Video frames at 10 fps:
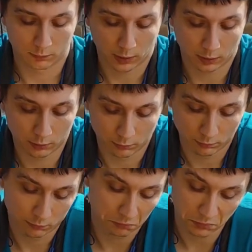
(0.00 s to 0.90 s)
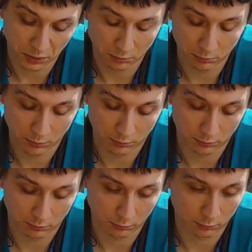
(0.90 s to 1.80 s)
I maybe
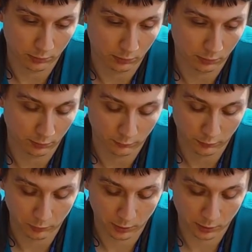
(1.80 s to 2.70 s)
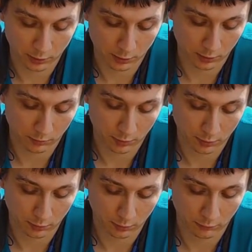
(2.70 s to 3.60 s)
will fabricate some
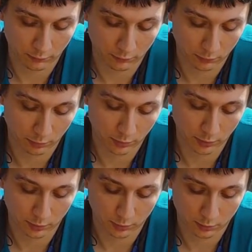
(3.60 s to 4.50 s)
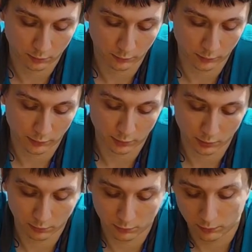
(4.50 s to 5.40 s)
kind of plate right
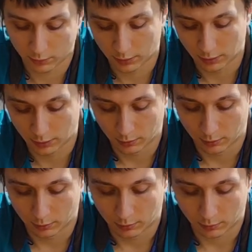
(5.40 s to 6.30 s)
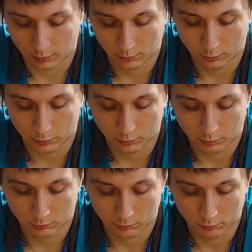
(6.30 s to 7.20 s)
there, and just
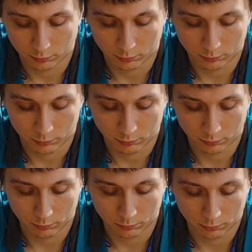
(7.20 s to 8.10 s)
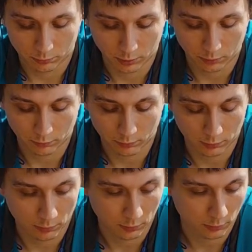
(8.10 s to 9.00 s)
to cover
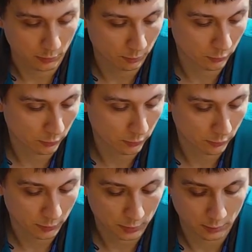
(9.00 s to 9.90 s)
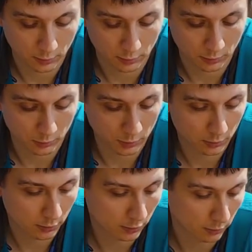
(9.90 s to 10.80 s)
the spur a little bit,
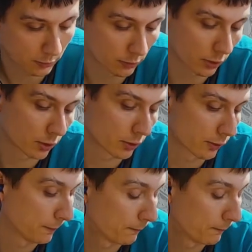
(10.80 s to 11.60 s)
spur gear,